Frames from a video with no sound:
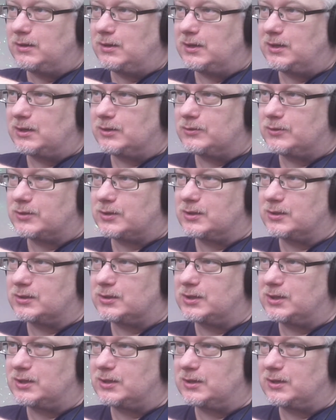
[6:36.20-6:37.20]
as you can
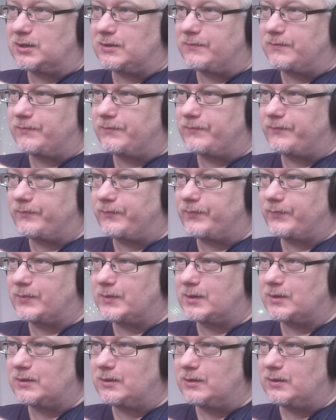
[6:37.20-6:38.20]
see,
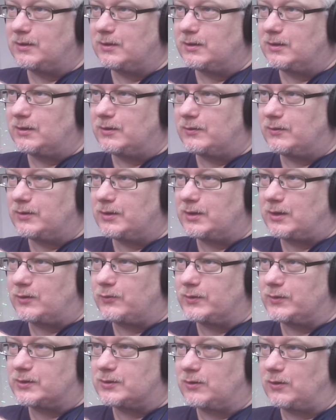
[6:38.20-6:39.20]

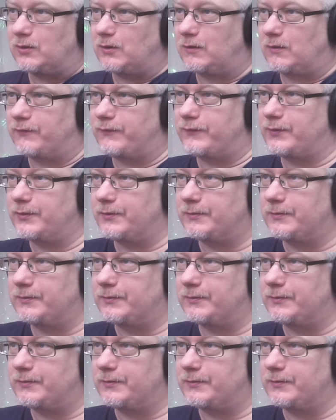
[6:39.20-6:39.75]
now is off.